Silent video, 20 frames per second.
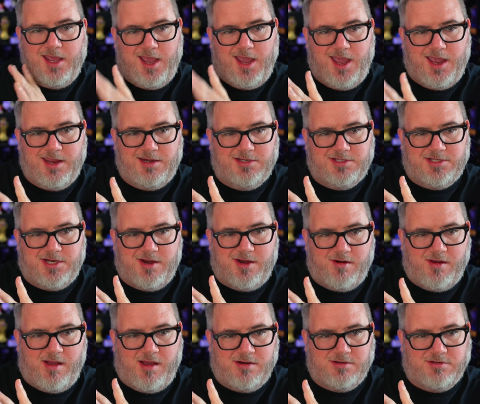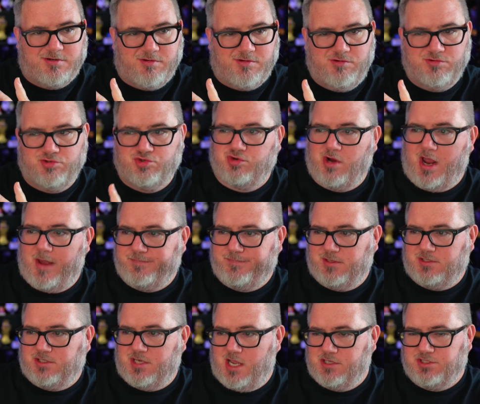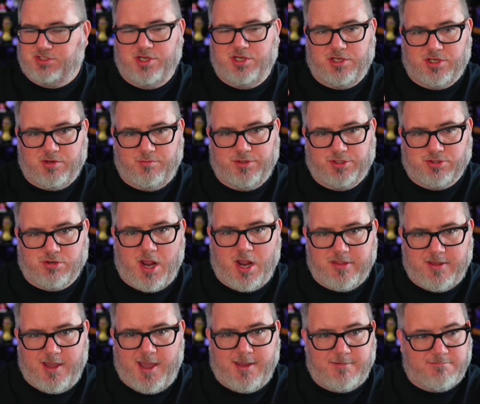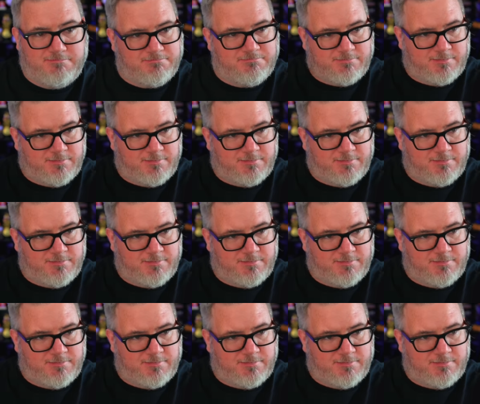hey, did you hear Uncruise drop the testing? Could we try that?